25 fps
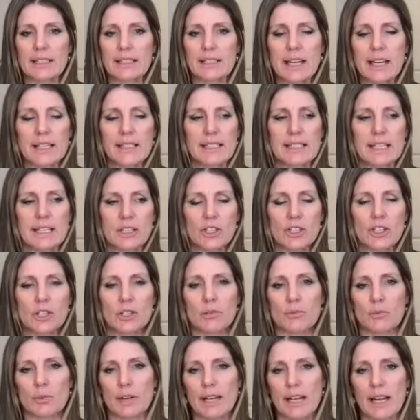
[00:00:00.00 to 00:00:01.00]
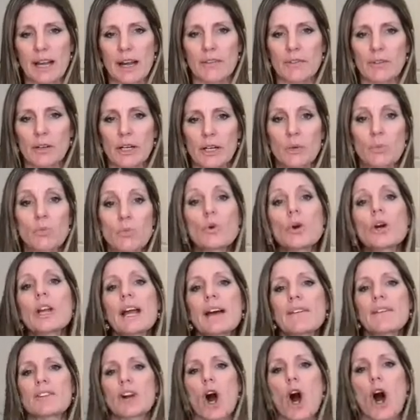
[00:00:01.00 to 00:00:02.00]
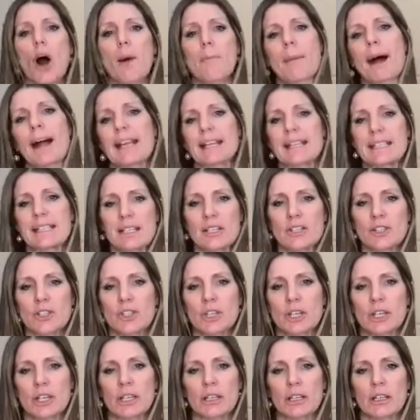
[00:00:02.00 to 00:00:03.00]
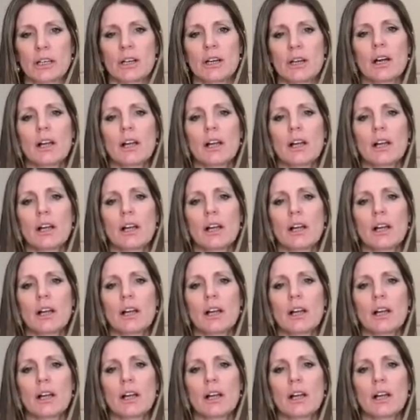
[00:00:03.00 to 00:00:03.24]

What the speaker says: addiction recovery would have caught my attention